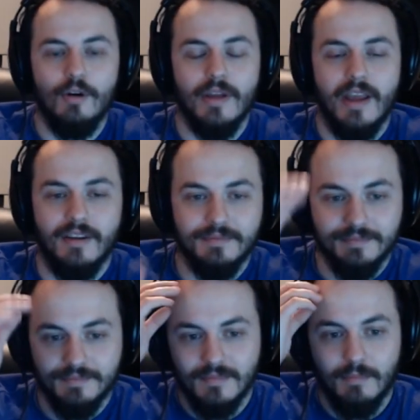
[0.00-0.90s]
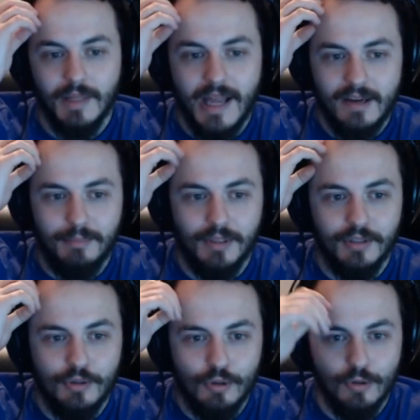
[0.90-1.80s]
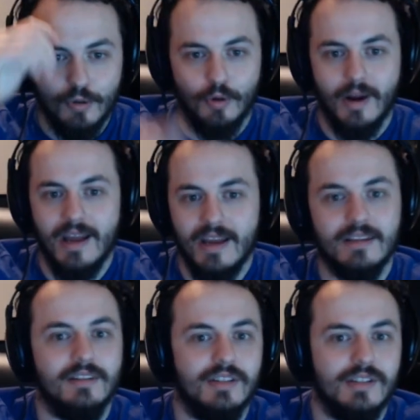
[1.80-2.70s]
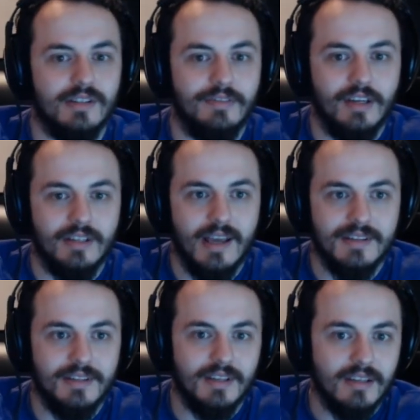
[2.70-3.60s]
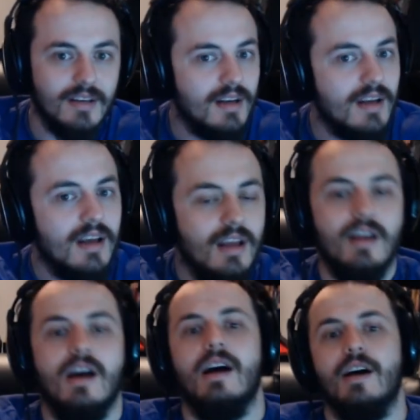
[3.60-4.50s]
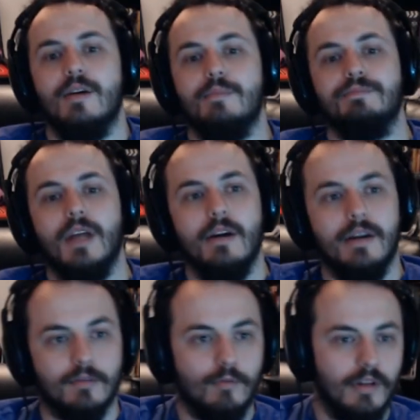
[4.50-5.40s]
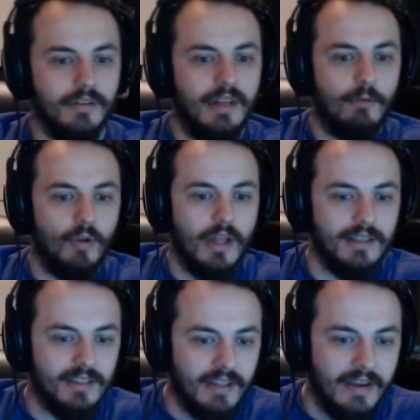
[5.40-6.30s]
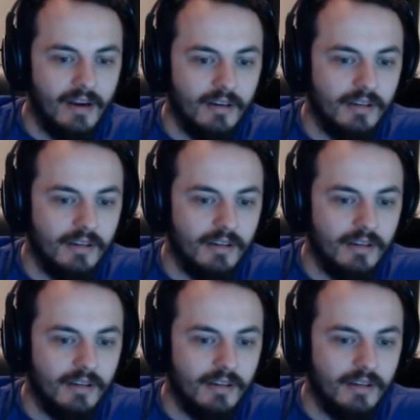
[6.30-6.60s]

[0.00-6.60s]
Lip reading: Oh, yeah. Black, blue, gray. Just looks fantastic. All right. Well, we'll end it there.